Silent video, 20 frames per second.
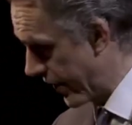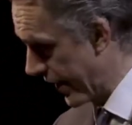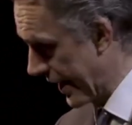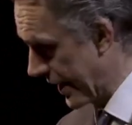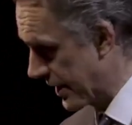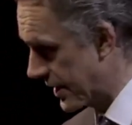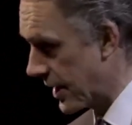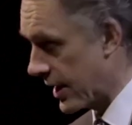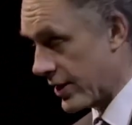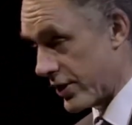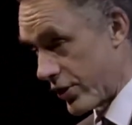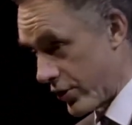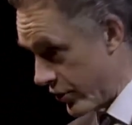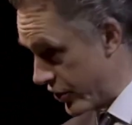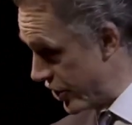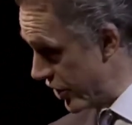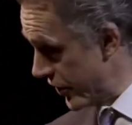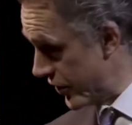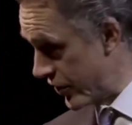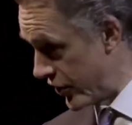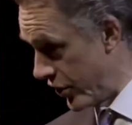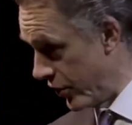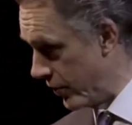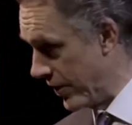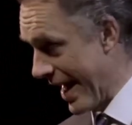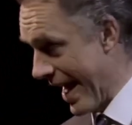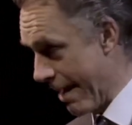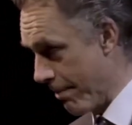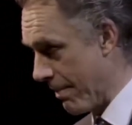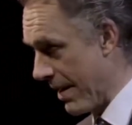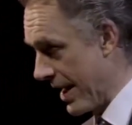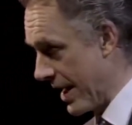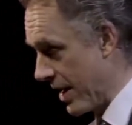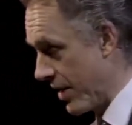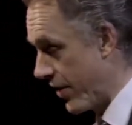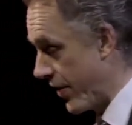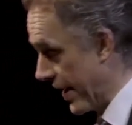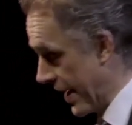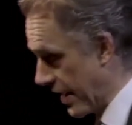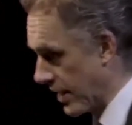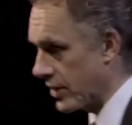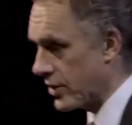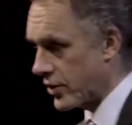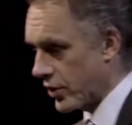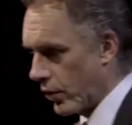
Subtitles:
things, because there's just too damn many things.